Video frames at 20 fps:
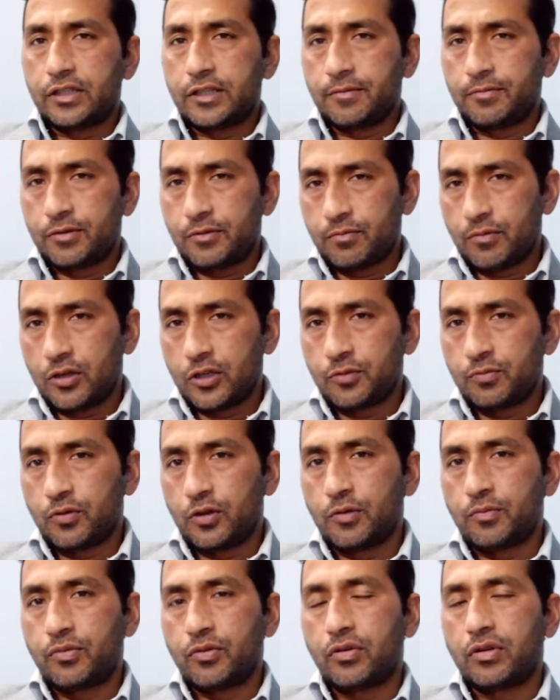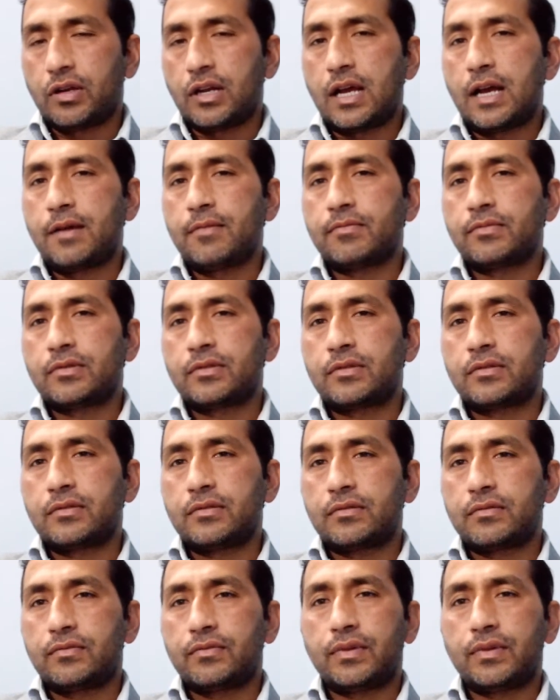some small programs,